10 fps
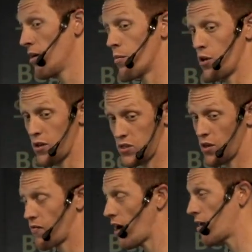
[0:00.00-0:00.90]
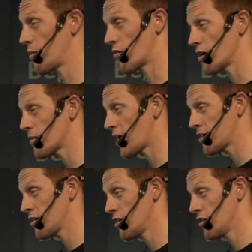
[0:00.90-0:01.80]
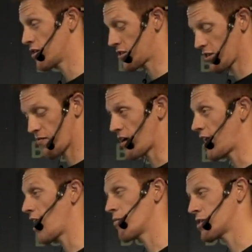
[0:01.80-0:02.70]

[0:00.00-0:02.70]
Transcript: But you can still find them in Remine. You can still find out how